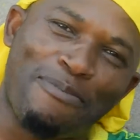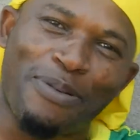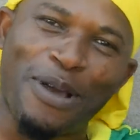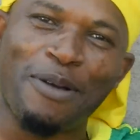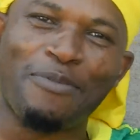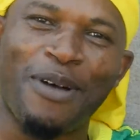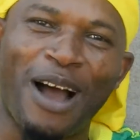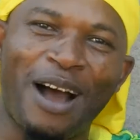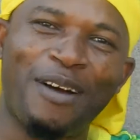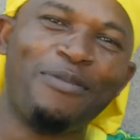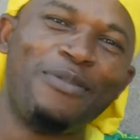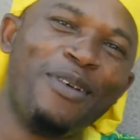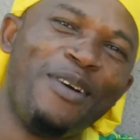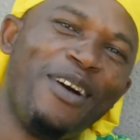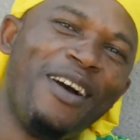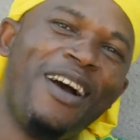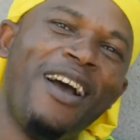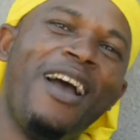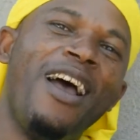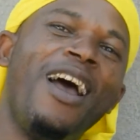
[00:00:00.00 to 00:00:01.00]
So, memleta
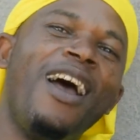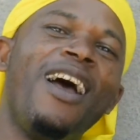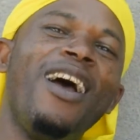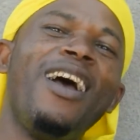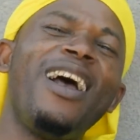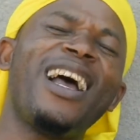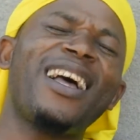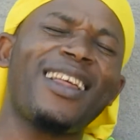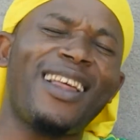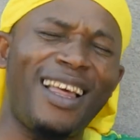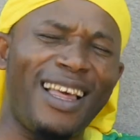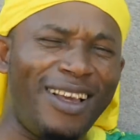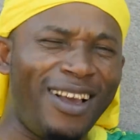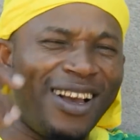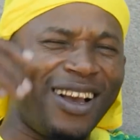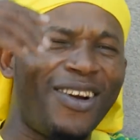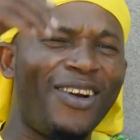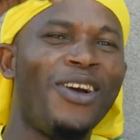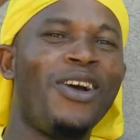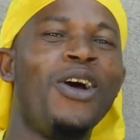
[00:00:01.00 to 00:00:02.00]
watara,
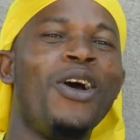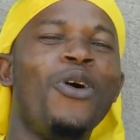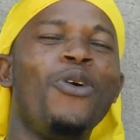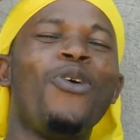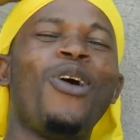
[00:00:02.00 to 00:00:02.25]
kijana.